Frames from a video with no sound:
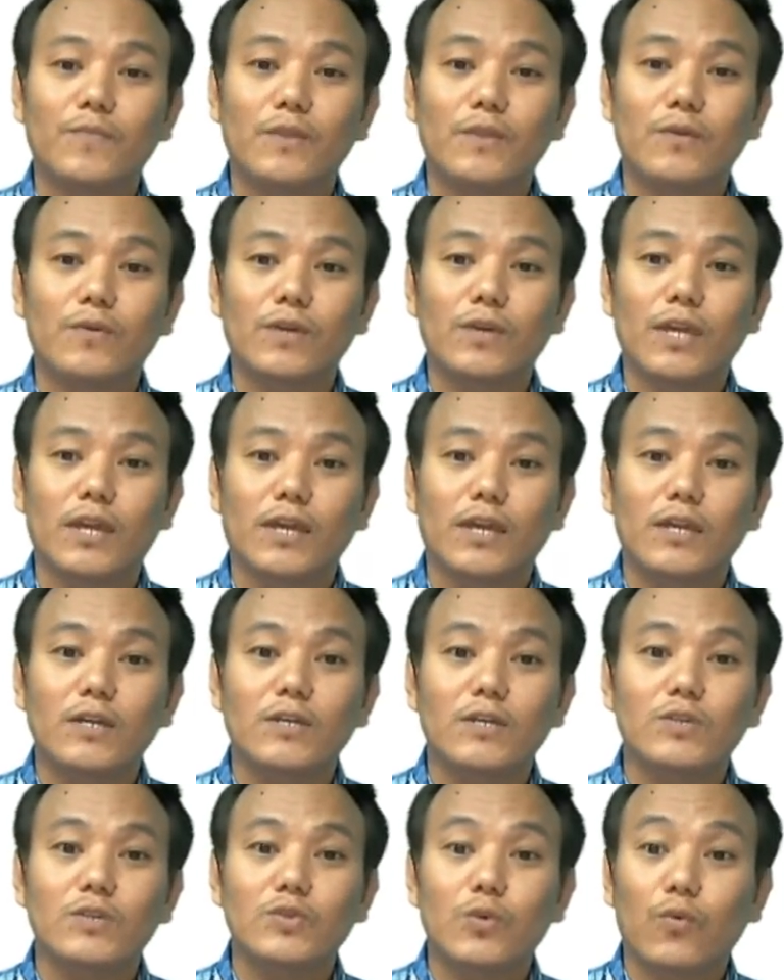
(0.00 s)
Okay,
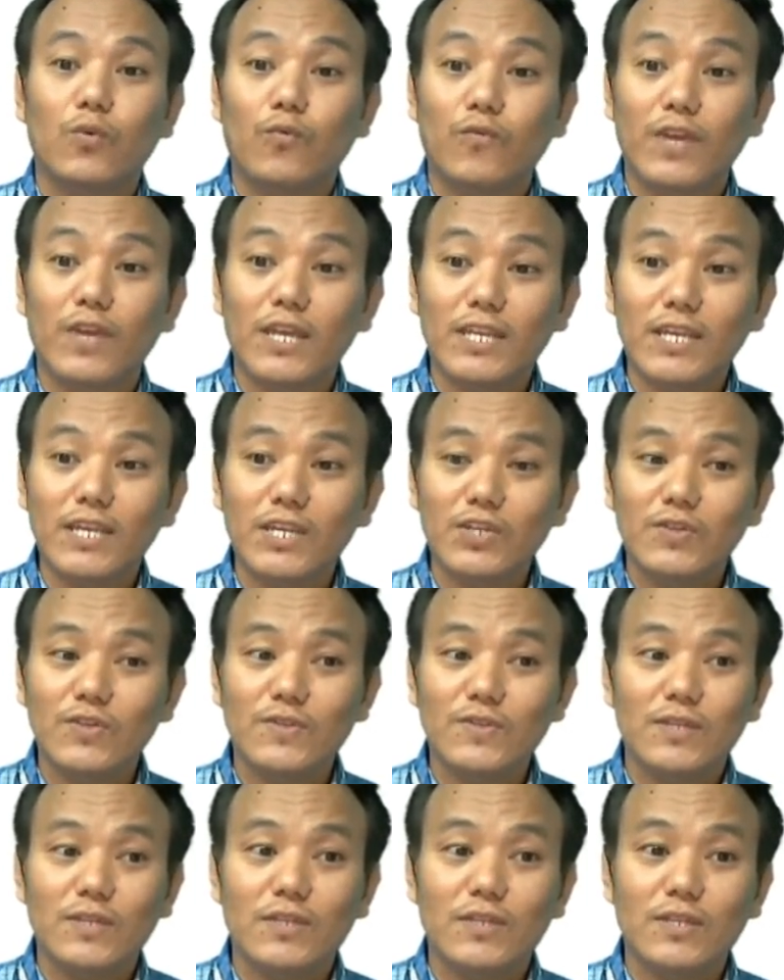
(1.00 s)
so variations
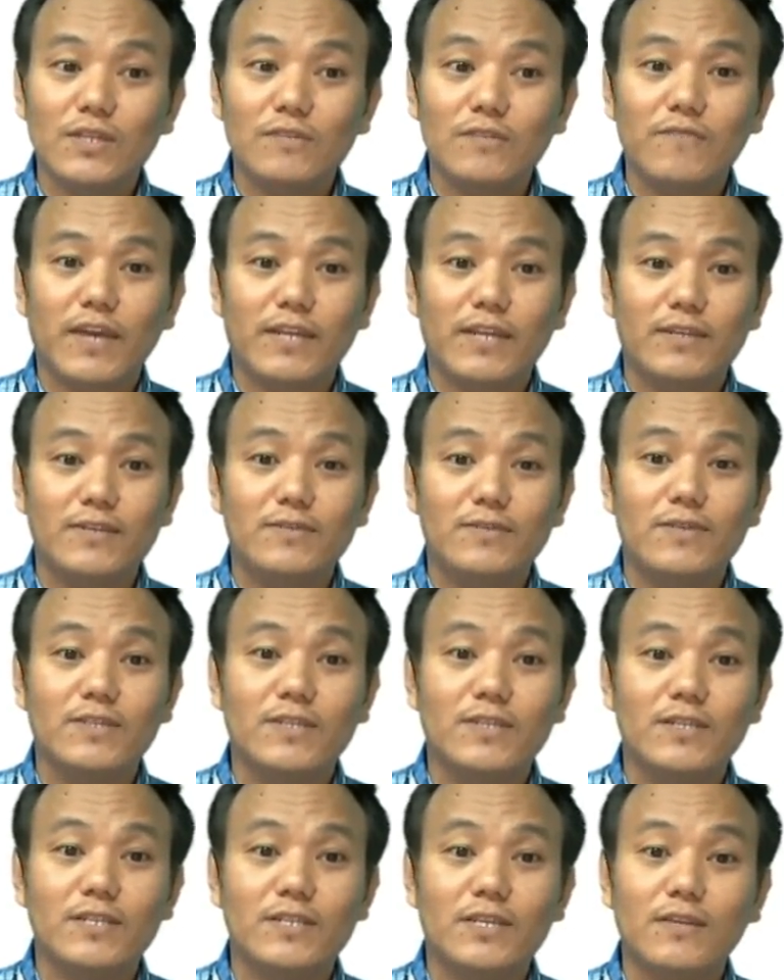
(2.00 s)
in these factors
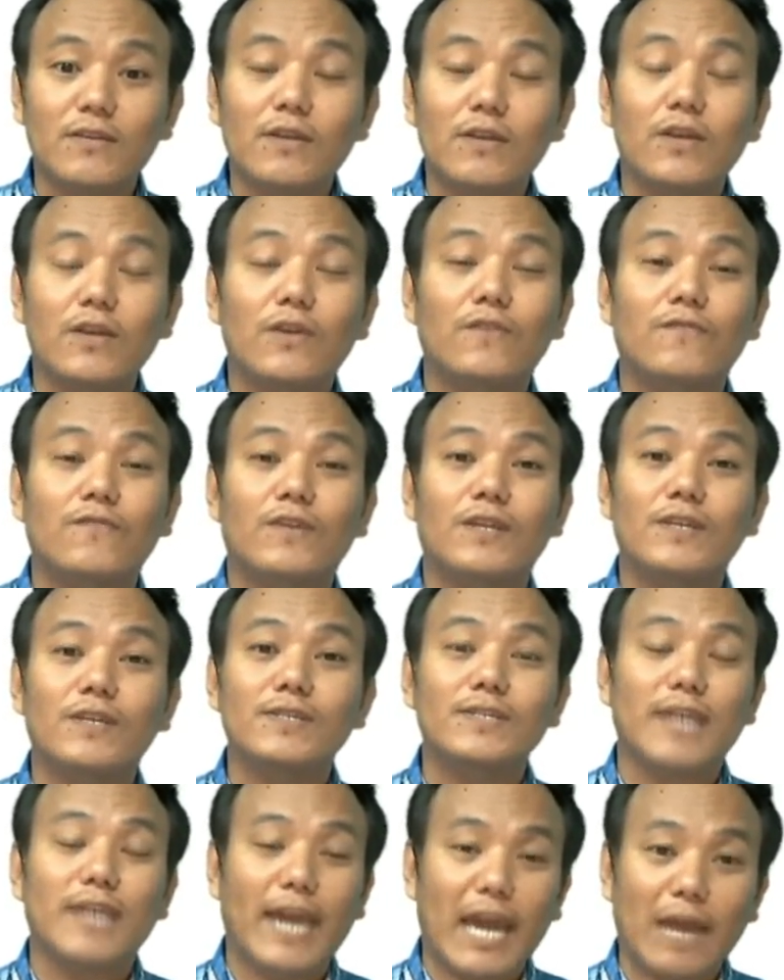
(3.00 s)
result in various
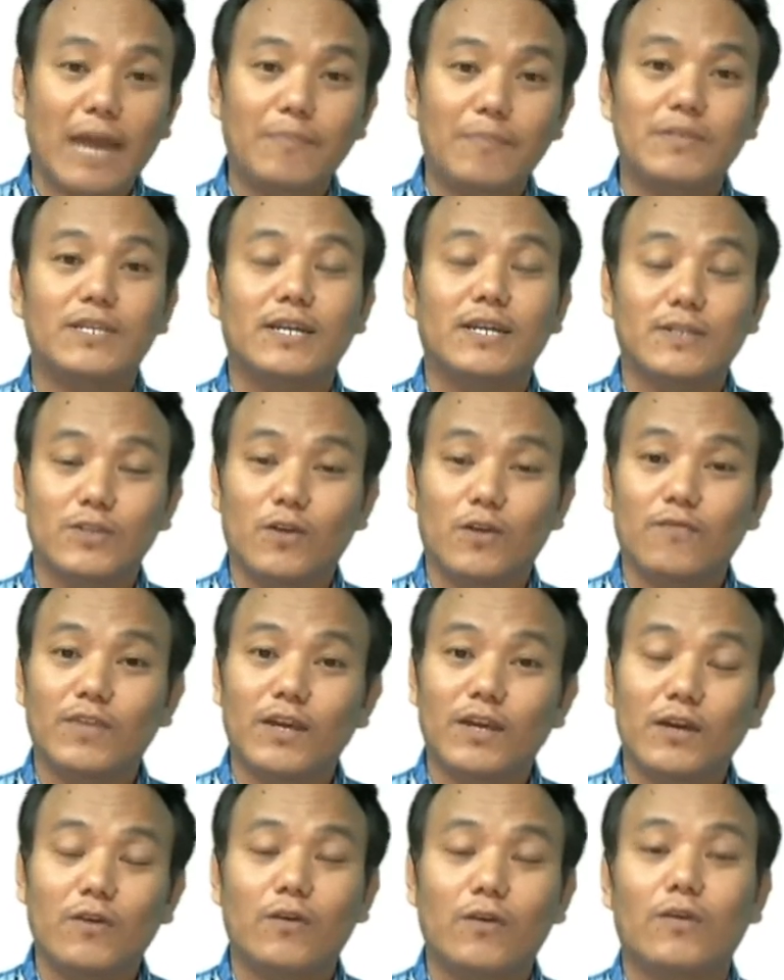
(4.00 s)
habitats of the
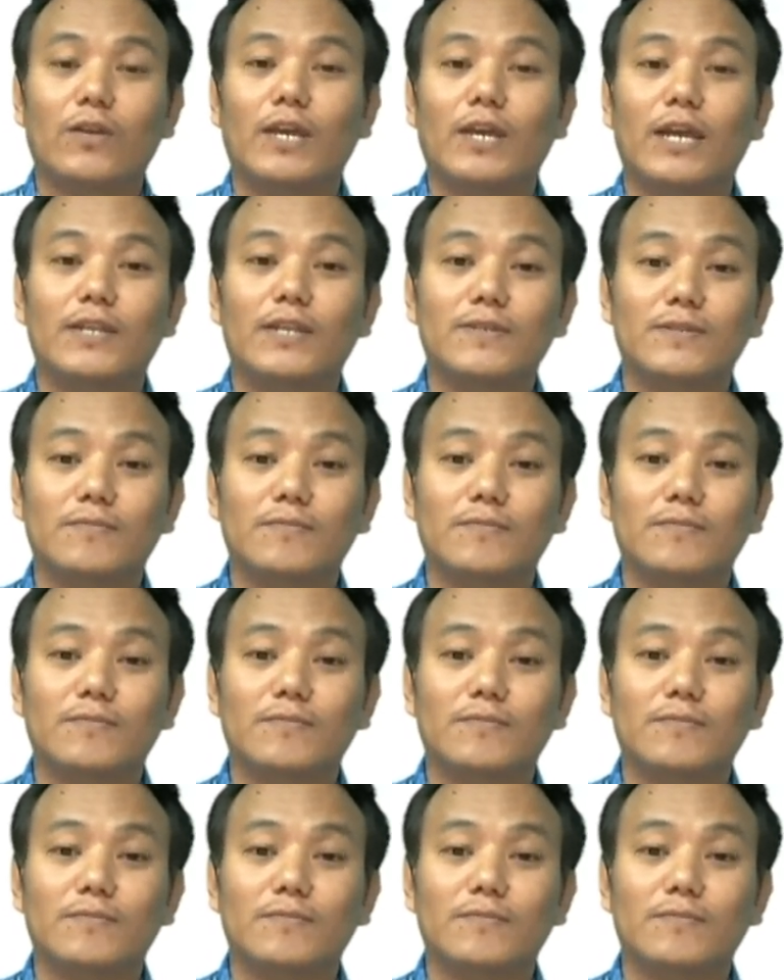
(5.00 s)
organism.